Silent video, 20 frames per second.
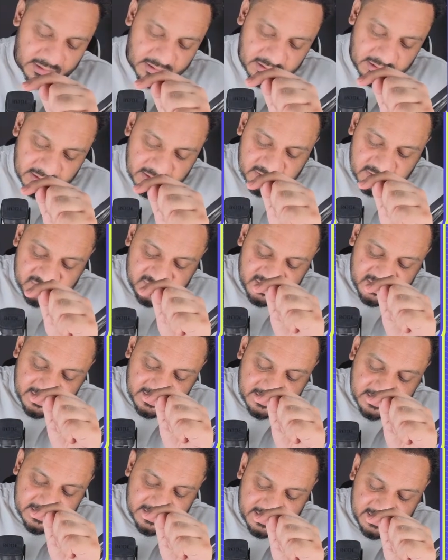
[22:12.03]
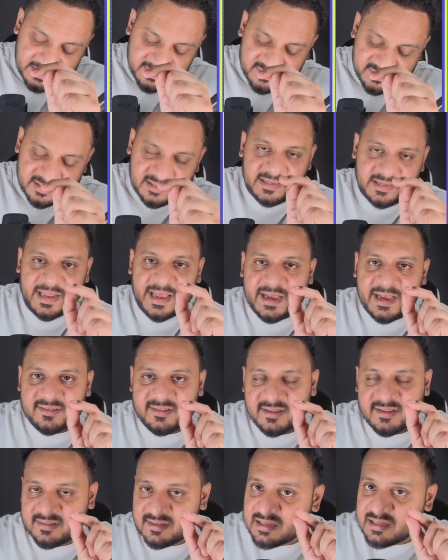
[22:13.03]
See, increase in tax
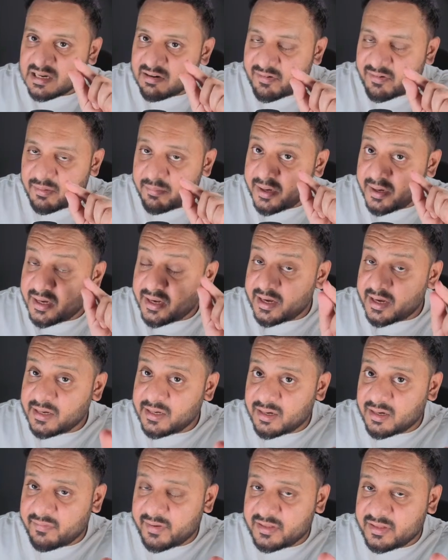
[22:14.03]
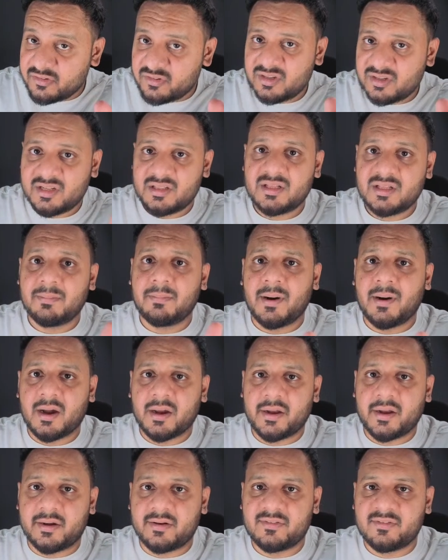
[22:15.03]
is a government intervention in the
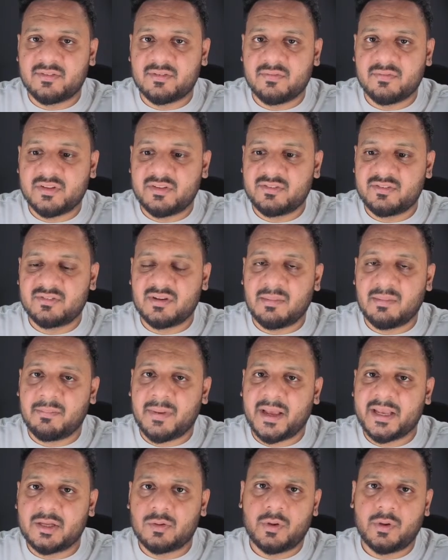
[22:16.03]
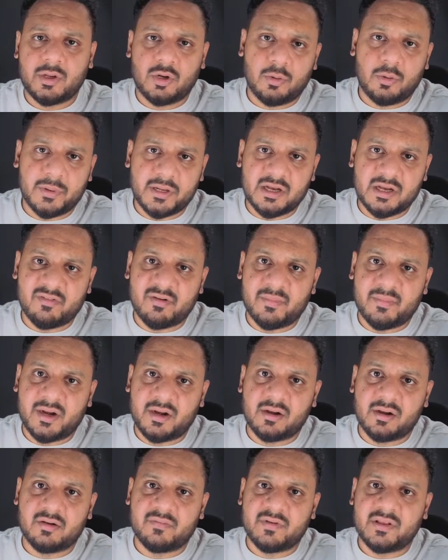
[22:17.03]
markets, which is a microeconomic government
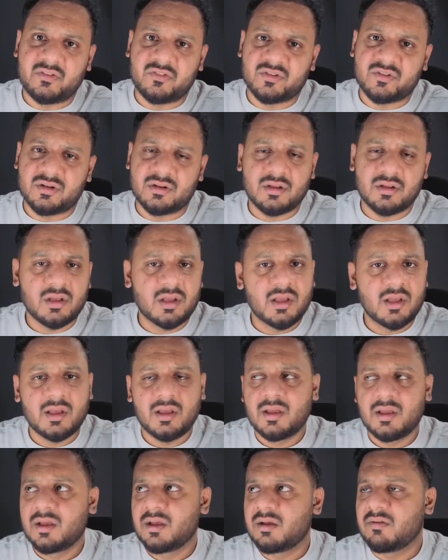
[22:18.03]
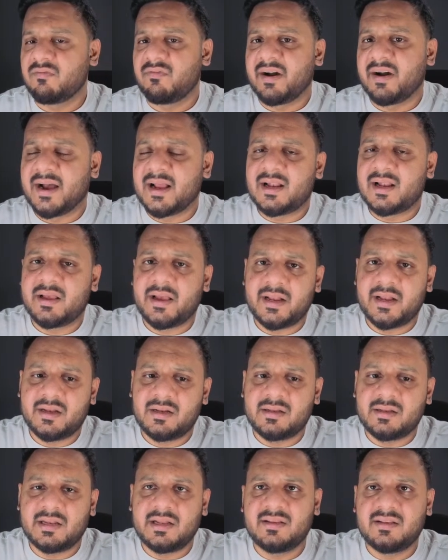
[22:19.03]
intervention, while an
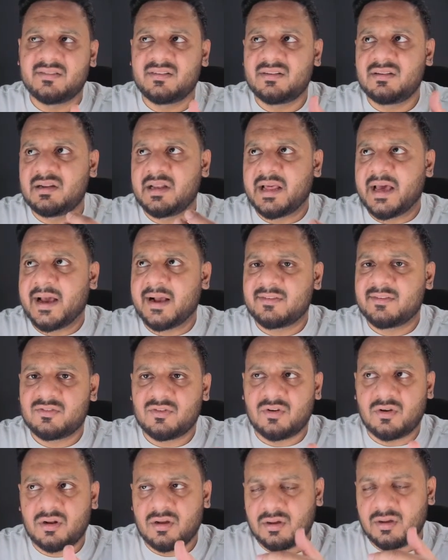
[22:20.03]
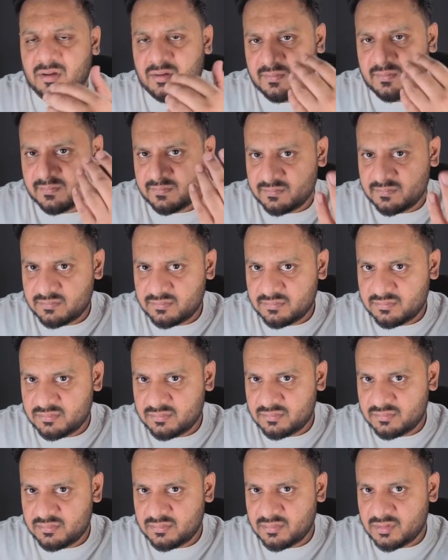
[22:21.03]
increase in tax or
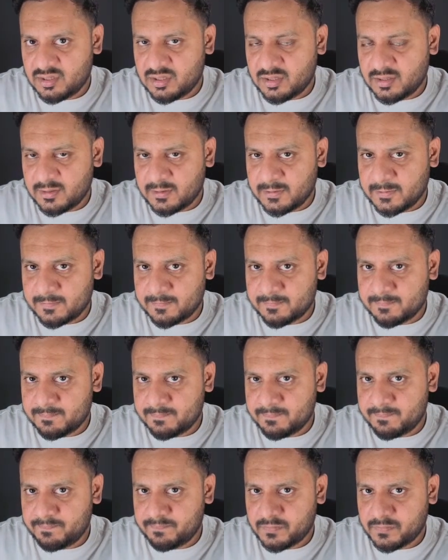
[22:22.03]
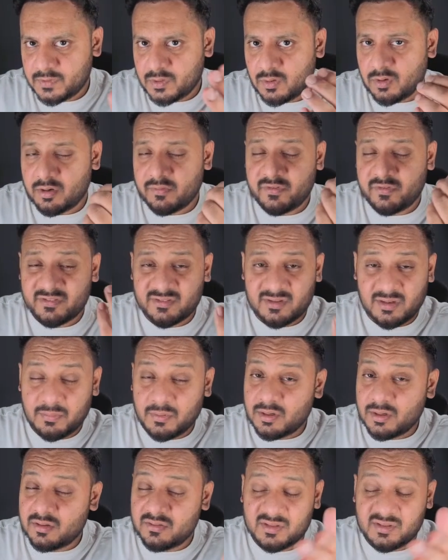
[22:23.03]
a fiscal
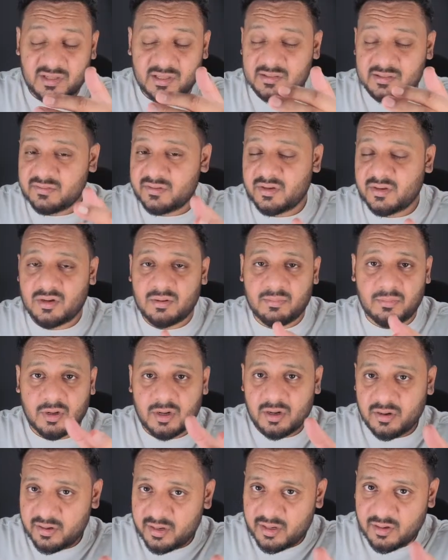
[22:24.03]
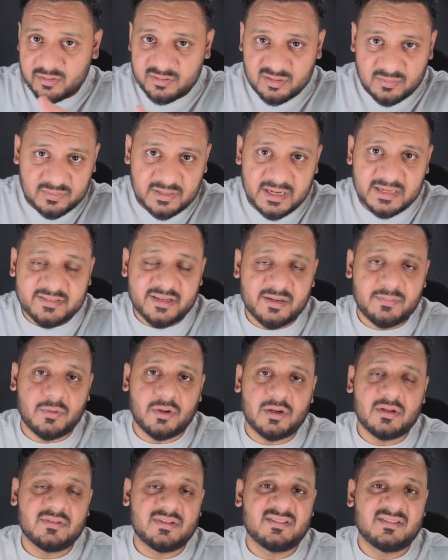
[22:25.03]
policy, let's say, or a monetary or supply side
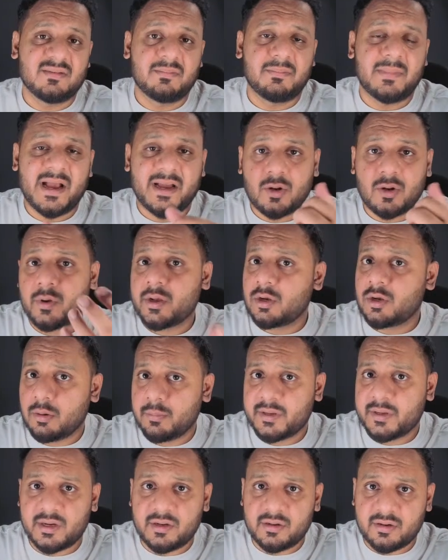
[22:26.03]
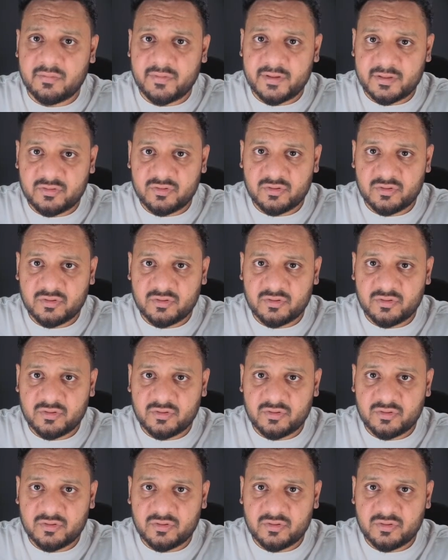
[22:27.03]
policy is a macroeconomic intervention.